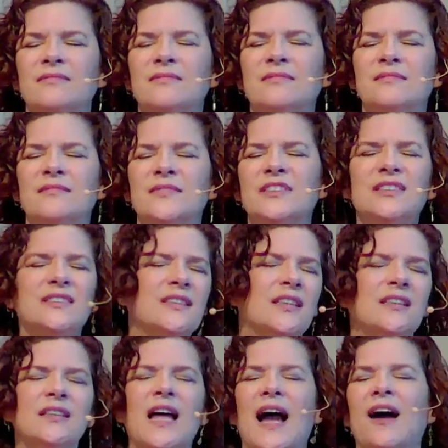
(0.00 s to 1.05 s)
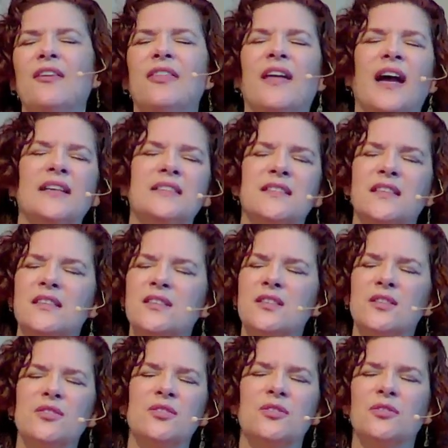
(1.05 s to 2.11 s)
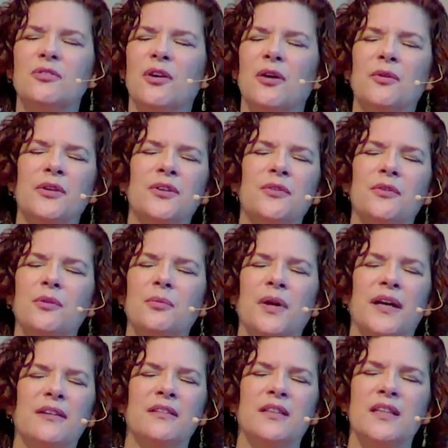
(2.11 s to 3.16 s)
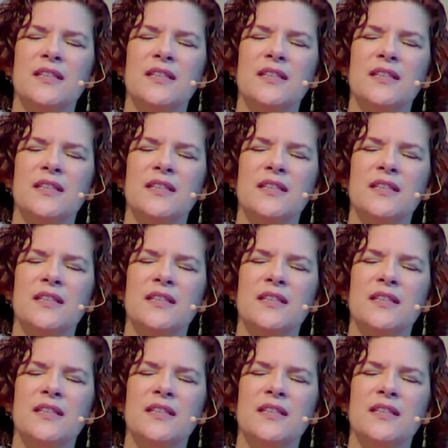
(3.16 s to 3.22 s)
Just allow that to continue to grow in your awareness.